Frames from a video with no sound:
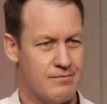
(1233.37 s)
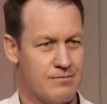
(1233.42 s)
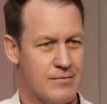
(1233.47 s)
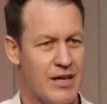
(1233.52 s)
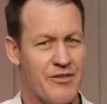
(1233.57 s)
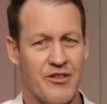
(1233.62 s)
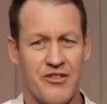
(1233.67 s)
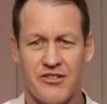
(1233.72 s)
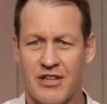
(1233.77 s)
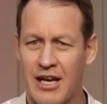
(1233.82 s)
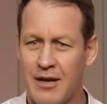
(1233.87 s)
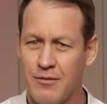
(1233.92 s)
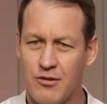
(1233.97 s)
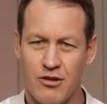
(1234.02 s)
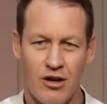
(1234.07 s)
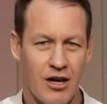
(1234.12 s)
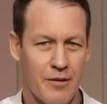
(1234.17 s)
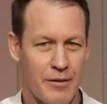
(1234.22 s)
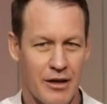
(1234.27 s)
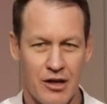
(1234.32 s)
At the same
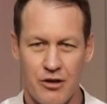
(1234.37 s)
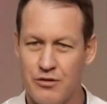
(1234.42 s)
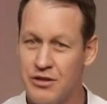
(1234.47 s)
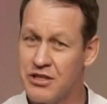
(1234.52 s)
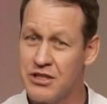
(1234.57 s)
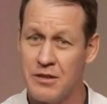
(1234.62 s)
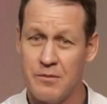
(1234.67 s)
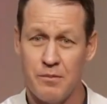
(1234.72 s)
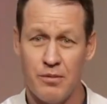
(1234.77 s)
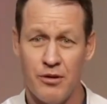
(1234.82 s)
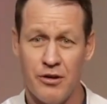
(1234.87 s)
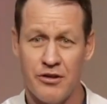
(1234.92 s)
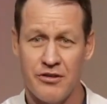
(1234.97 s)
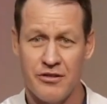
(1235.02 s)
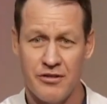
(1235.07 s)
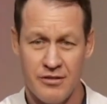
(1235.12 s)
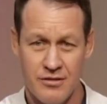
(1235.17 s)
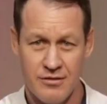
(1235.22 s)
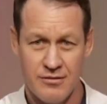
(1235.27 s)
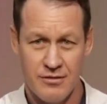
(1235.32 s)
time, a Christian
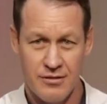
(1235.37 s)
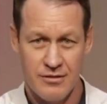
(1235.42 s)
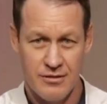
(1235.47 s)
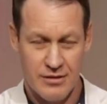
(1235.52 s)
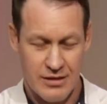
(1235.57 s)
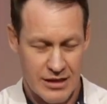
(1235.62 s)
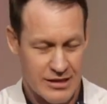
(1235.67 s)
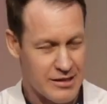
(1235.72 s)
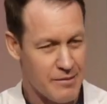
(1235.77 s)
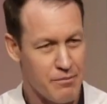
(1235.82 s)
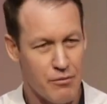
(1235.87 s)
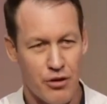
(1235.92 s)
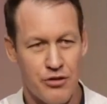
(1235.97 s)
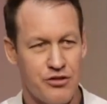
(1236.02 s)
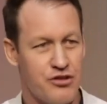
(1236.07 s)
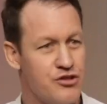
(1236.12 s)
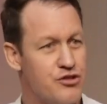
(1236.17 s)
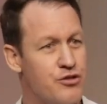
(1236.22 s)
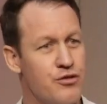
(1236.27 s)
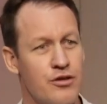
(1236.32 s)
person is a
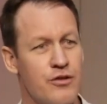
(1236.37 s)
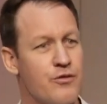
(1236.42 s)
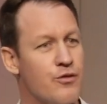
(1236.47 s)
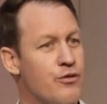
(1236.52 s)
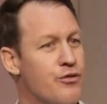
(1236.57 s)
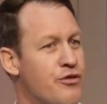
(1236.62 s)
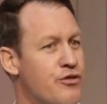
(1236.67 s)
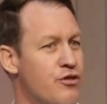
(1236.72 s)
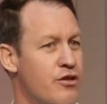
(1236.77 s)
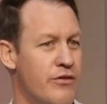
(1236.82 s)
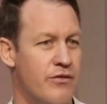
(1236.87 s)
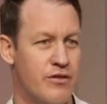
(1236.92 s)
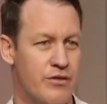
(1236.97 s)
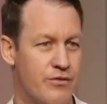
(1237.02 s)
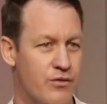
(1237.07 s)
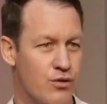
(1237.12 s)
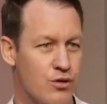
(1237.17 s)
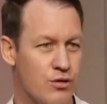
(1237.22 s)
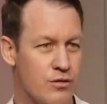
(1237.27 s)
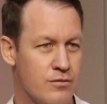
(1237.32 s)
most dutiful servant
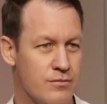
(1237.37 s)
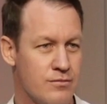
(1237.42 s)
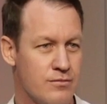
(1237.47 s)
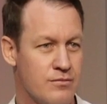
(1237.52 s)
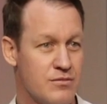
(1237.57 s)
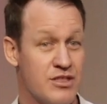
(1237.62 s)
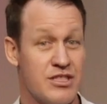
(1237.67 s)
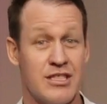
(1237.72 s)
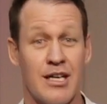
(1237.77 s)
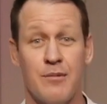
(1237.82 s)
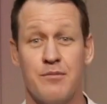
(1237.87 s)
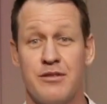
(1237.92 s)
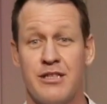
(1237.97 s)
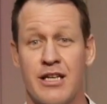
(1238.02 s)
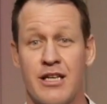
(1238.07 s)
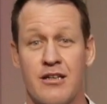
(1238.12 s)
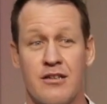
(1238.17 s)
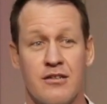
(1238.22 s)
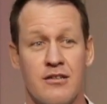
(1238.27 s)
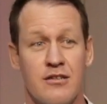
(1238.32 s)
of all,
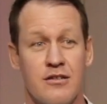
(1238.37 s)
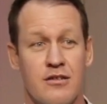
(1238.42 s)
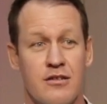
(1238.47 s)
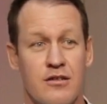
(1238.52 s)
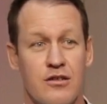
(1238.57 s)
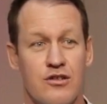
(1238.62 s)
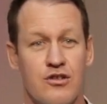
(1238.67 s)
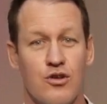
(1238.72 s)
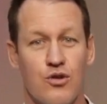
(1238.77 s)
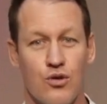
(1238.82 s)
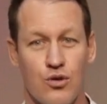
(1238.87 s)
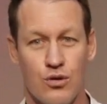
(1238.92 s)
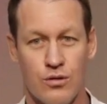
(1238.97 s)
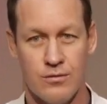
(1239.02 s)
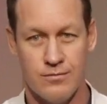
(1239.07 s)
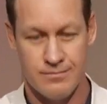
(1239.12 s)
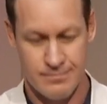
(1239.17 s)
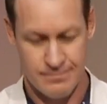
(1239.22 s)
subject to all.